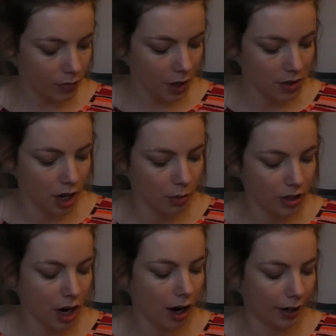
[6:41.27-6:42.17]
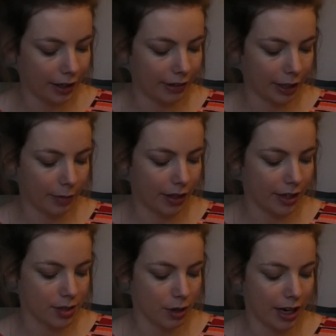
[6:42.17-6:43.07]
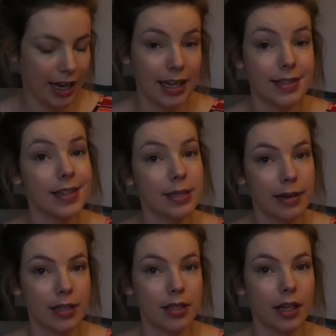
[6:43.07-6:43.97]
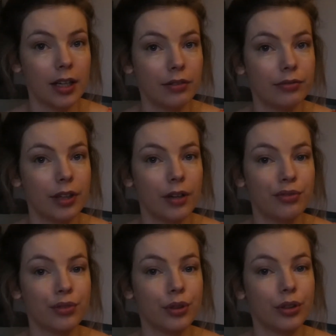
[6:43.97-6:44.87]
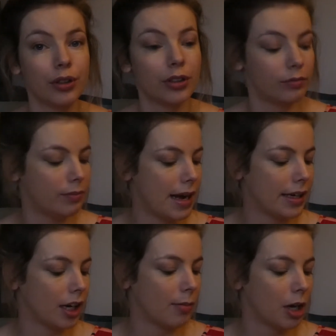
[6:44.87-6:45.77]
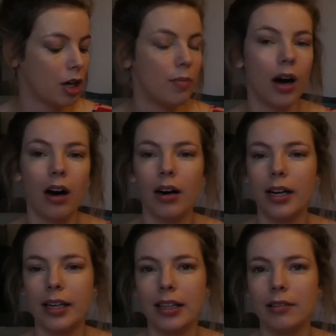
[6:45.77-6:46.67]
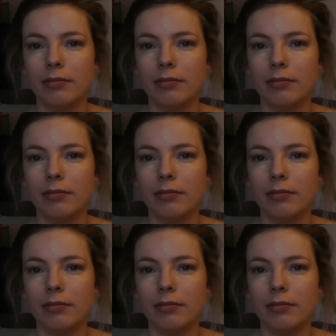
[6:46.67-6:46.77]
So I would highly recommend this one. It's expensive for makeup, but I